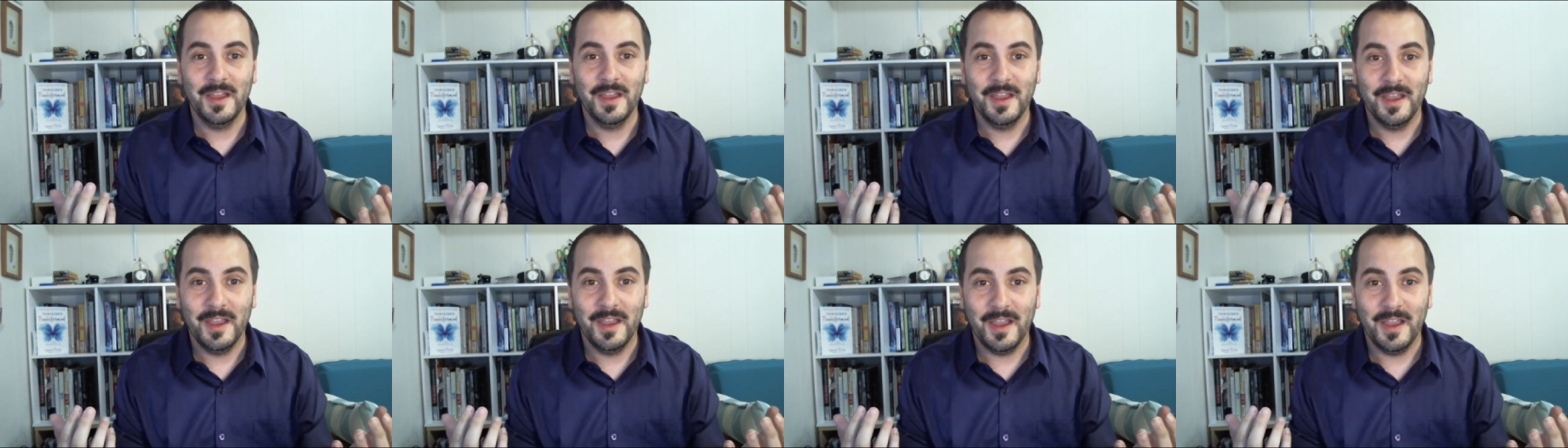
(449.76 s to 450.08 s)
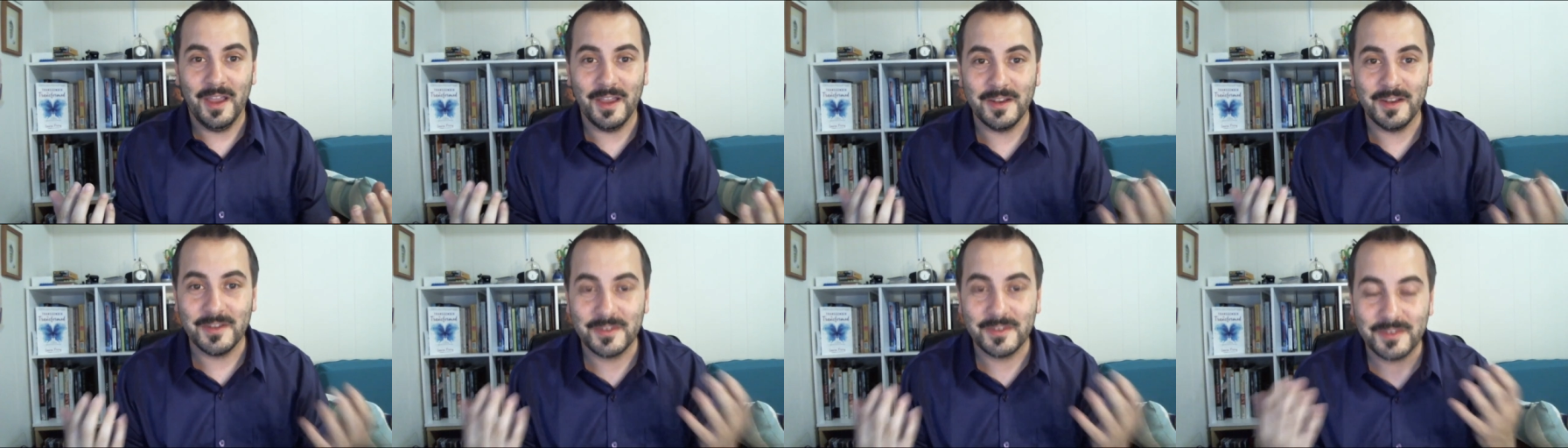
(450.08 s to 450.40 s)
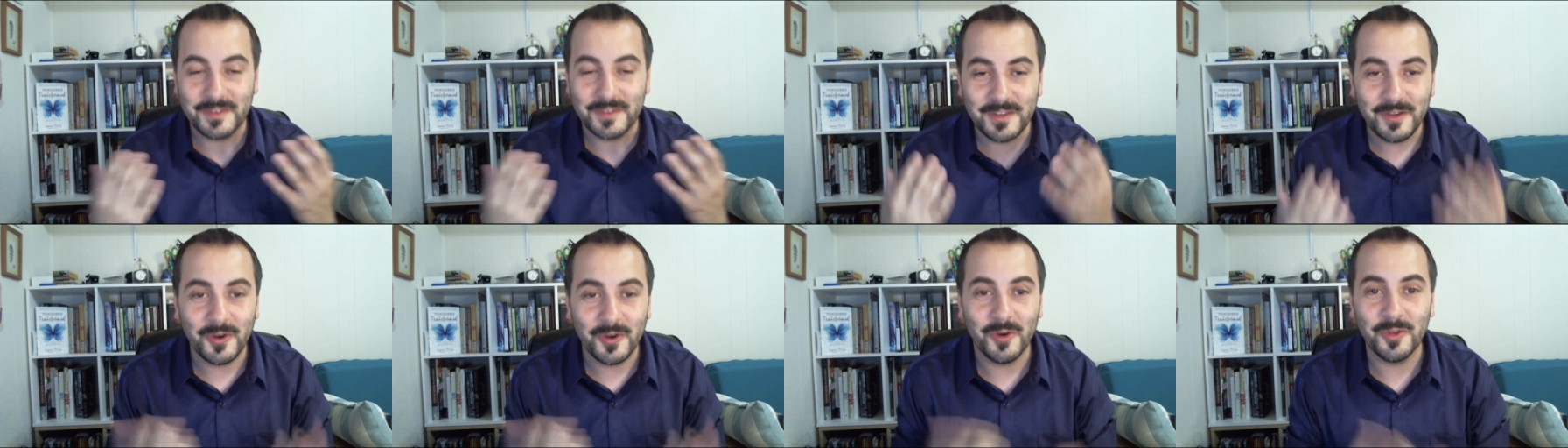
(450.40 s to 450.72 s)
And to
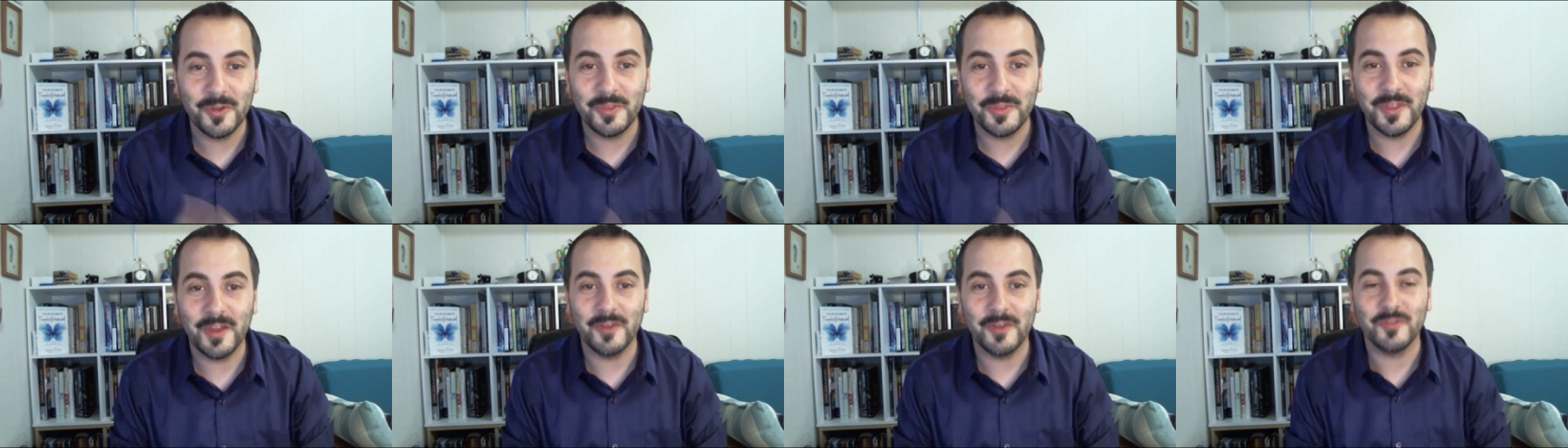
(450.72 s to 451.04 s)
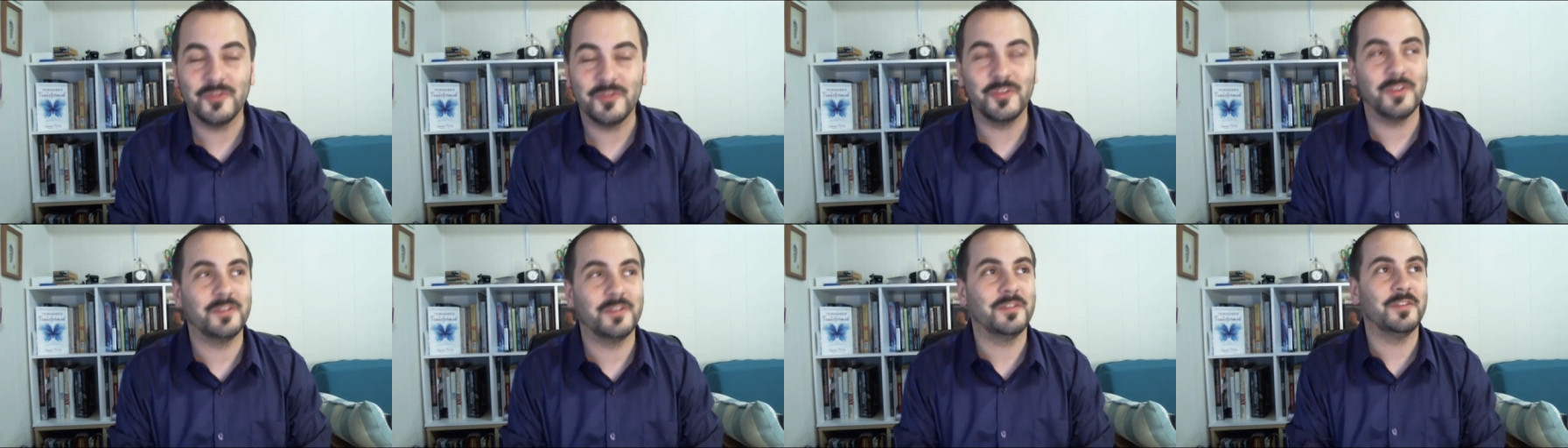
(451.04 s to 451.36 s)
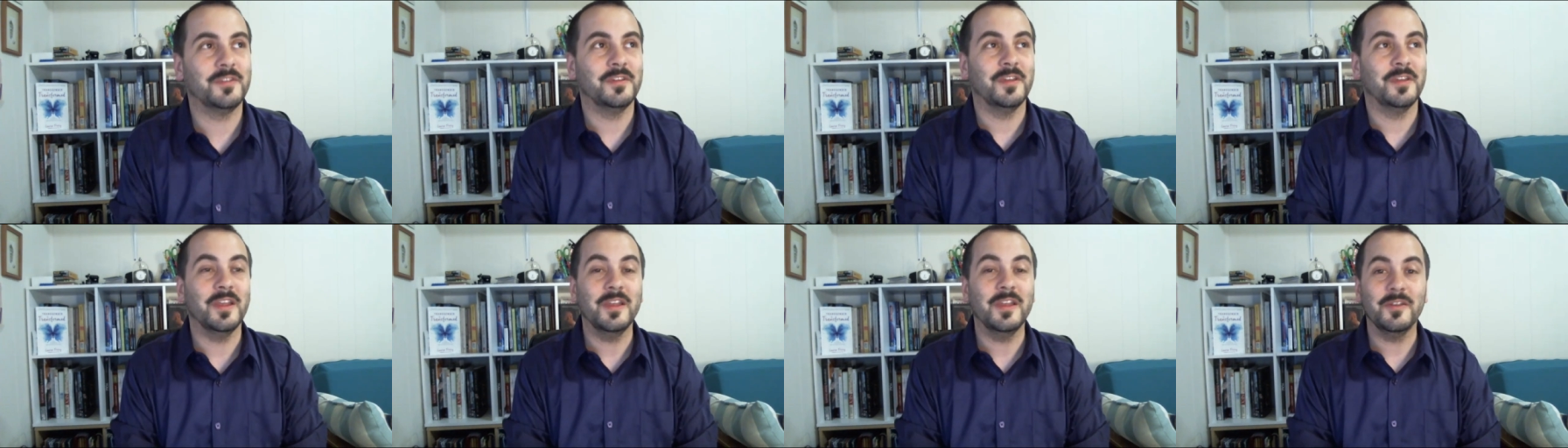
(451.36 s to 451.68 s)
see her there just
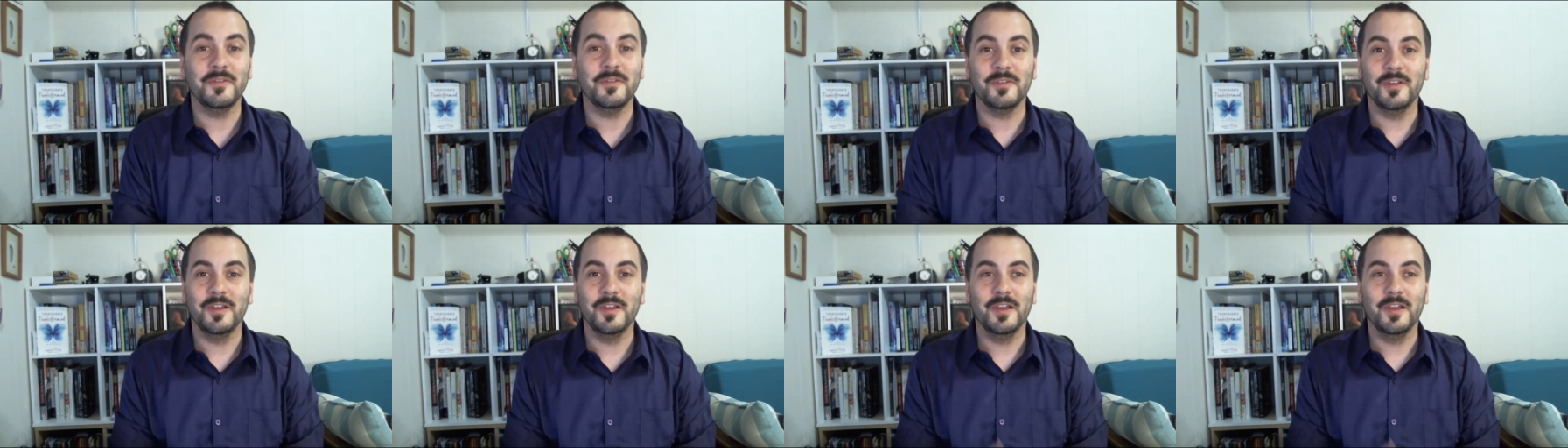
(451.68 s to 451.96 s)
it